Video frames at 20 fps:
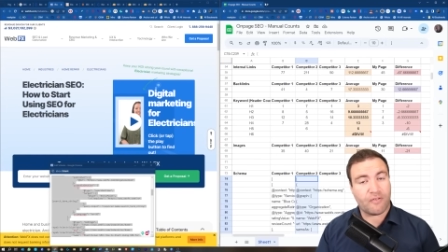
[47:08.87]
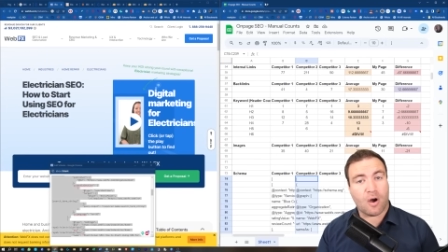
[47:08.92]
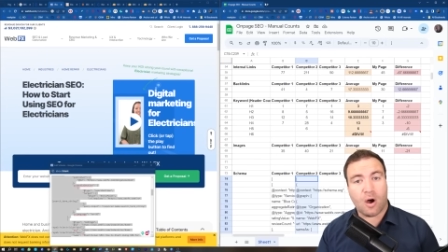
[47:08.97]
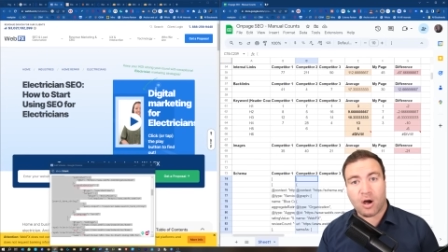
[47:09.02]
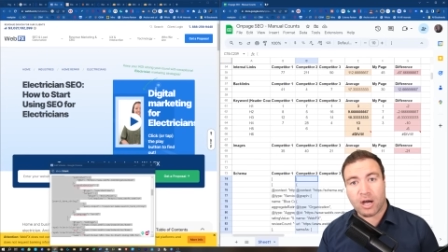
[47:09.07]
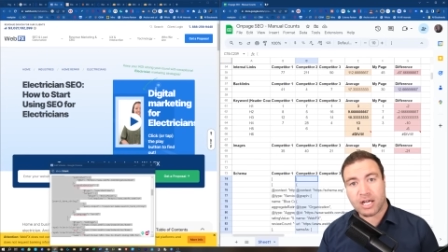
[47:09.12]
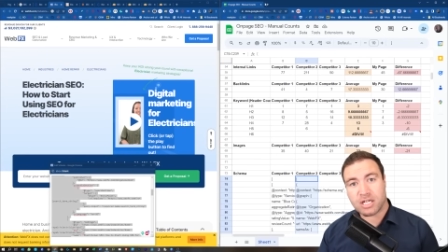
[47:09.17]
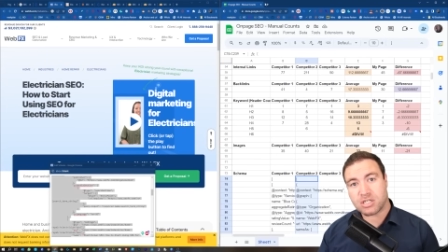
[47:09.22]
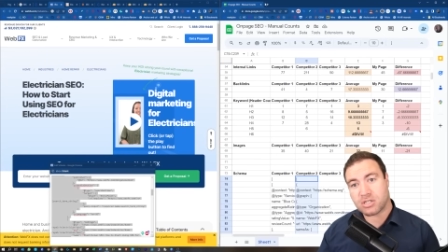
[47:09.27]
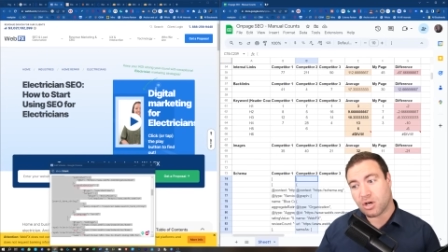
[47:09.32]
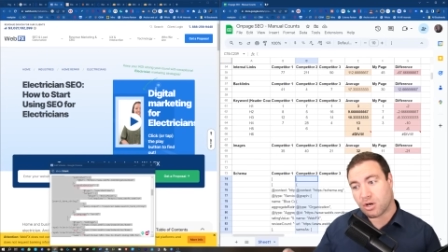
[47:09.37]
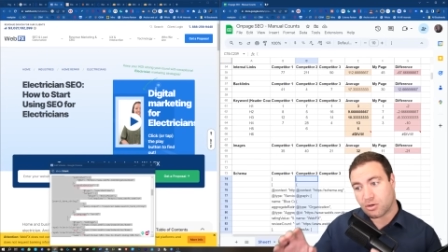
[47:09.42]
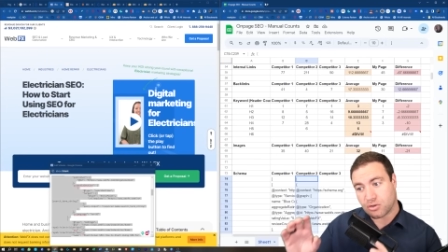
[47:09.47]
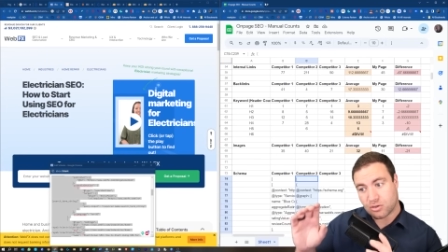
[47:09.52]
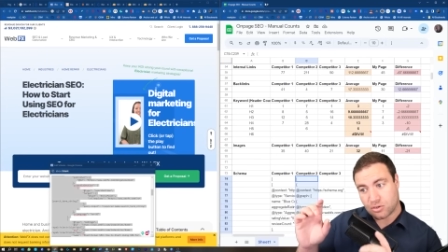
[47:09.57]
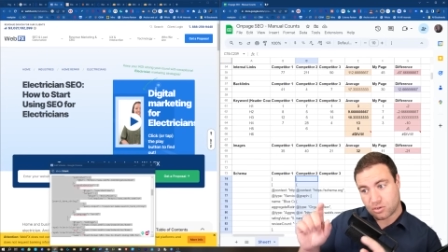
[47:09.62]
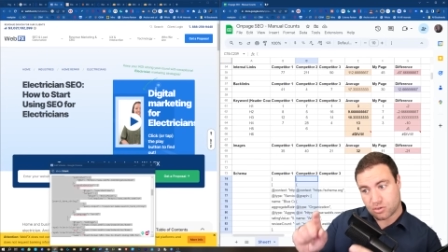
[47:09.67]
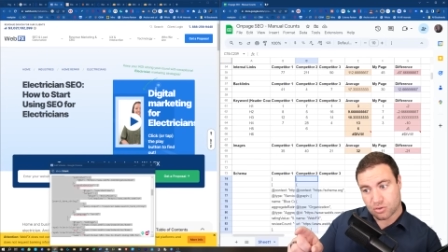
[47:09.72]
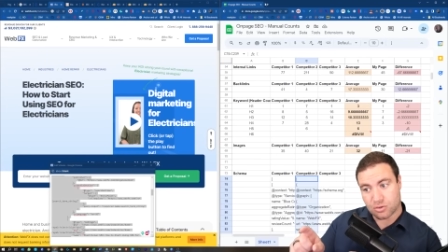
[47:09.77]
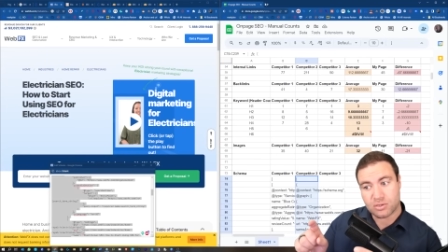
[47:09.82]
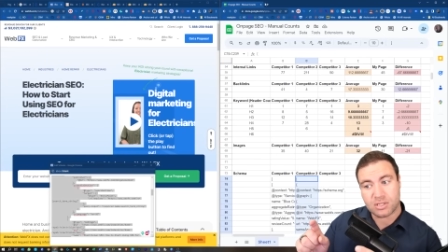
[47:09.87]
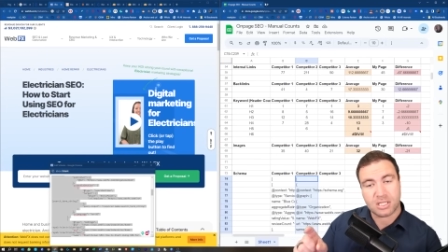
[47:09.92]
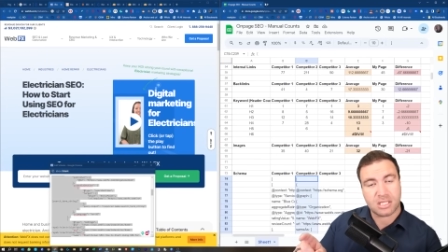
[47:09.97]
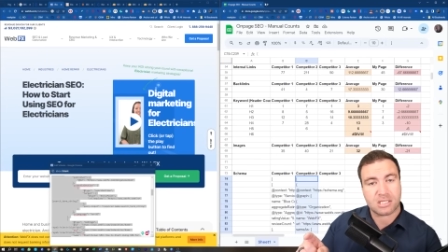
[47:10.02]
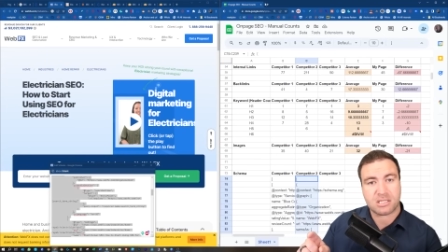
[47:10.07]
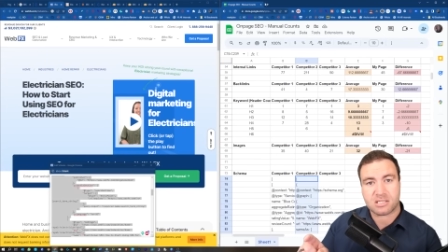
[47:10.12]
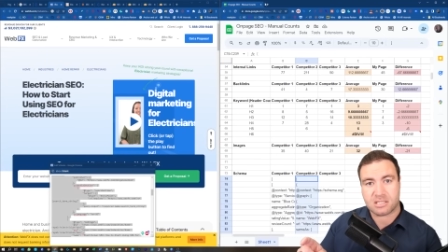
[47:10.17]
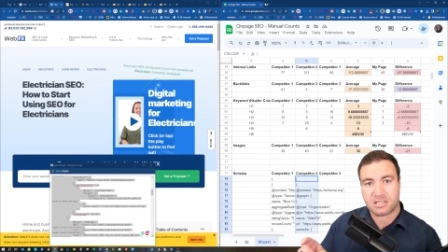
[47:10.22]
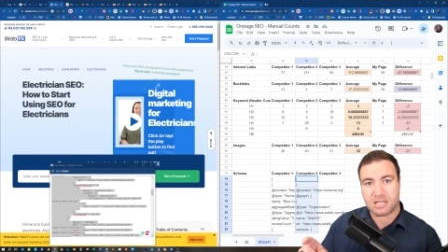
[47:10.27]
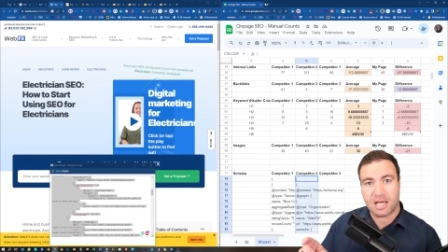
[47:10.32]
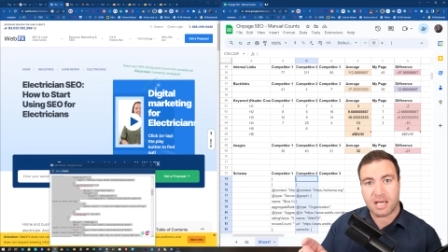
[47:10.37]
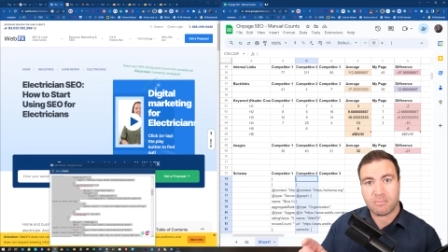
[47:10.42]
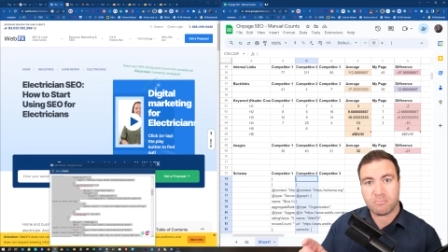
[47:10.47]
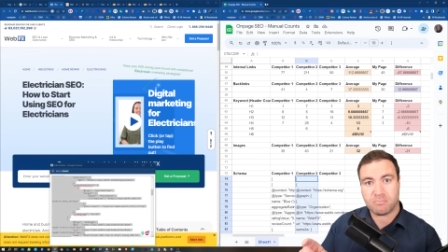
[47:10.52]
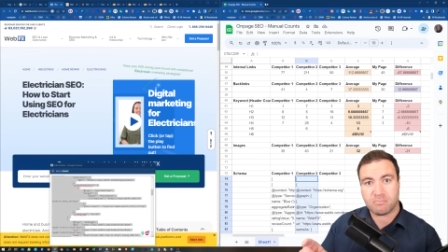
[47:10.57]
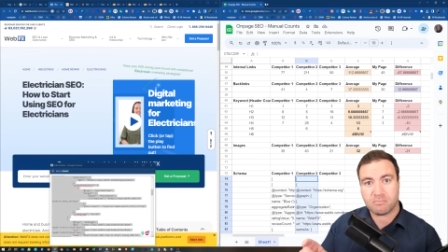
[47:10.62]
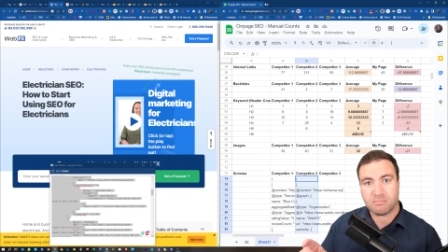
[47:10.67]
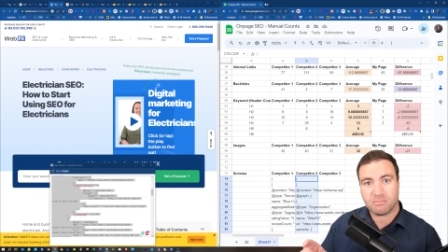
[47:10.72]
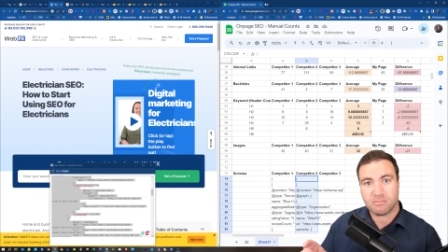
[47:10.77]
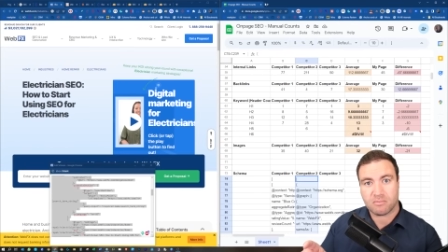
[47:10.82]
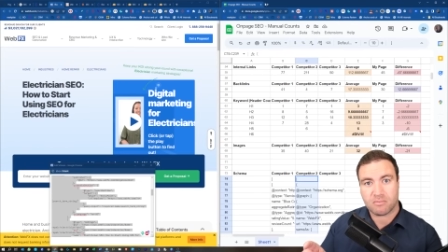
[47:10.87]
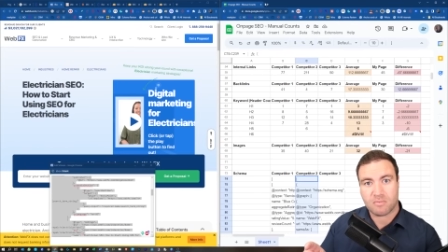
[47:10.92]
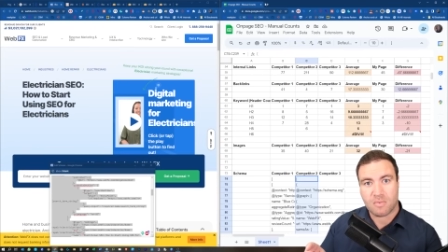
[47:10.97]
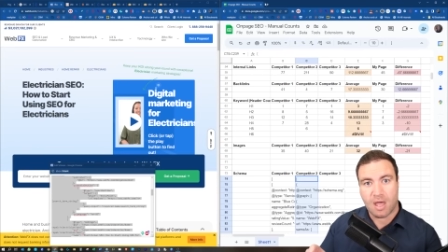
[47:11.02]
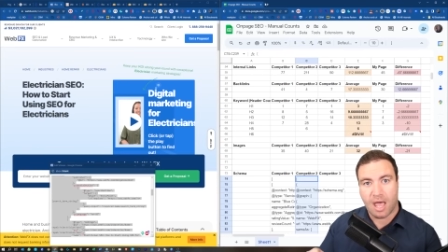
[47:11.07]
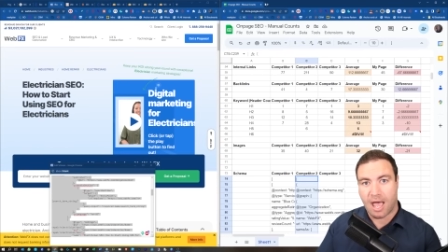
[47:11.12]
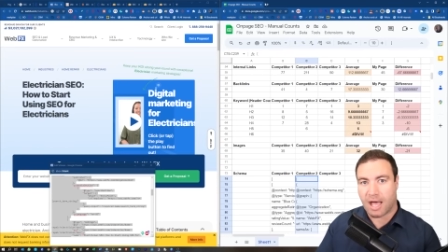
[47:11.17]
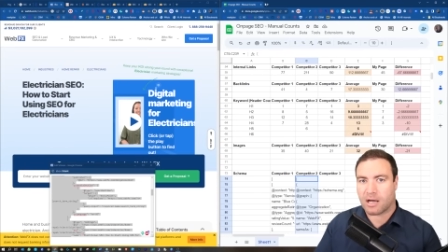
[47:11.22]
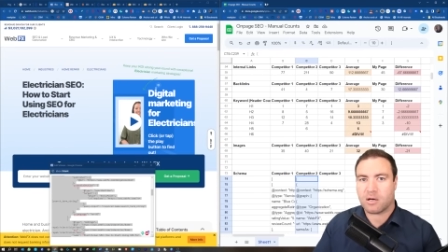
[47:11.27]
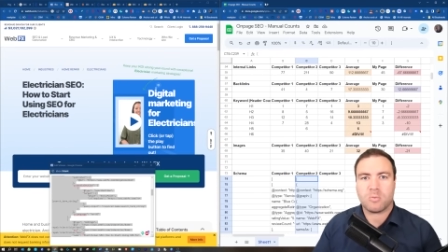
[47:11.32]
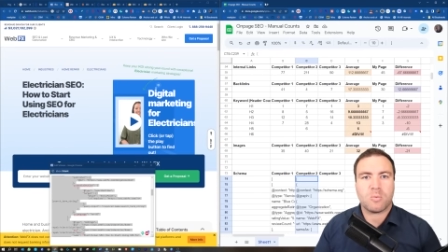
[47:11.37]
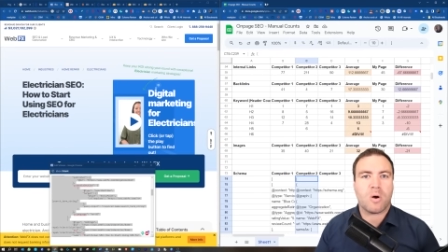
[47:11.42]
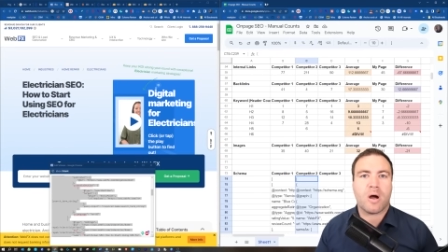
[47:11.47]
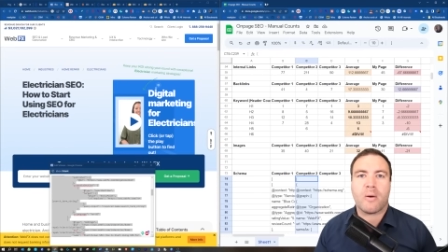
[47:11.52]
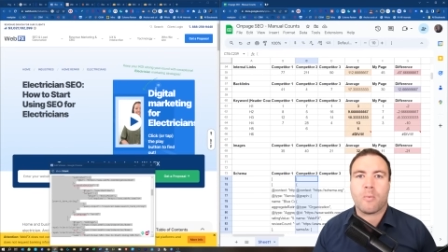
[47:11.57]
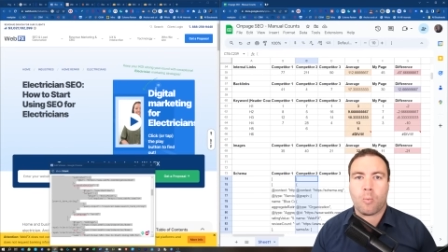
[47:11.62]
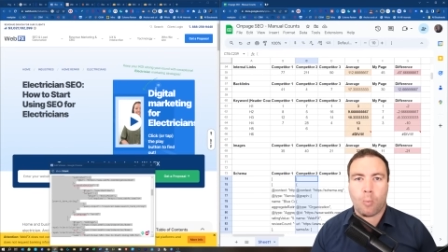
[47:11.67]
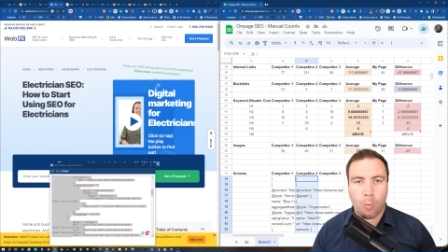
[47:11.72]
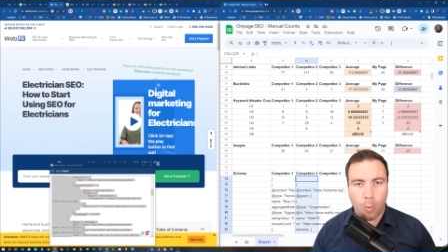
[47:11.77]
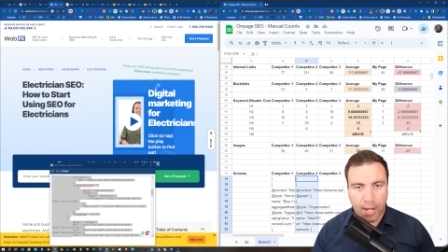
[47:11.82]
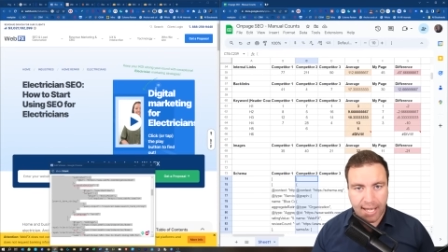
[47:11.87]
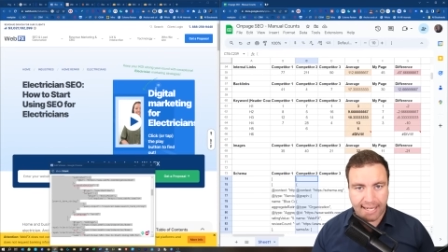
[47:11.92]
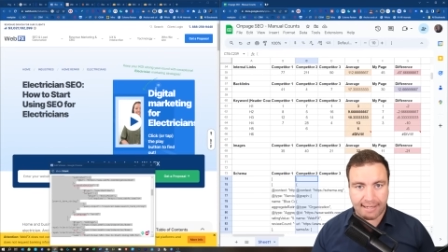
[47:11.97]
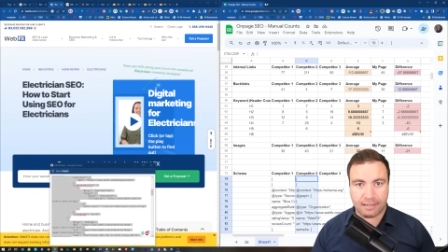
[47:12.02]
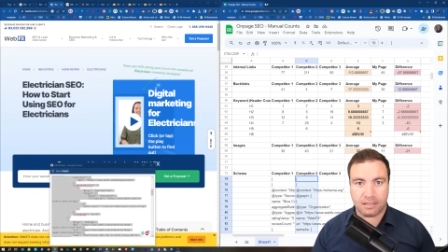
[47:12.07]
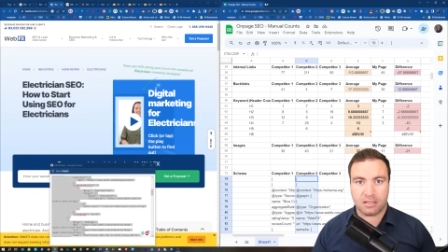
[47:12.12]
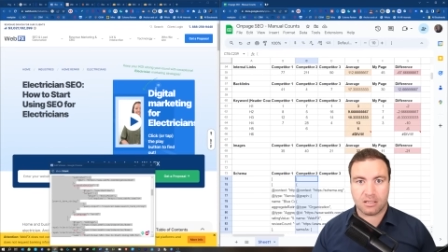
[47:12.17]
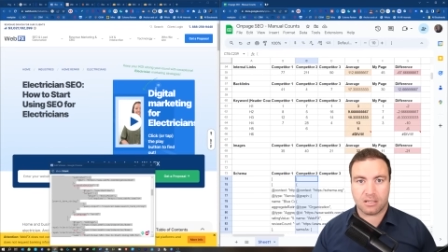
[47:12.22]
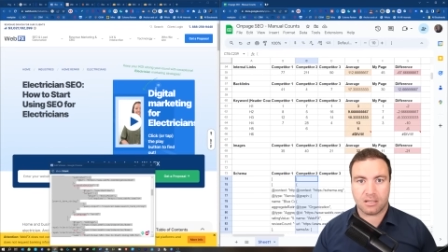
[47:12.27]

I don't do this step, how do I win?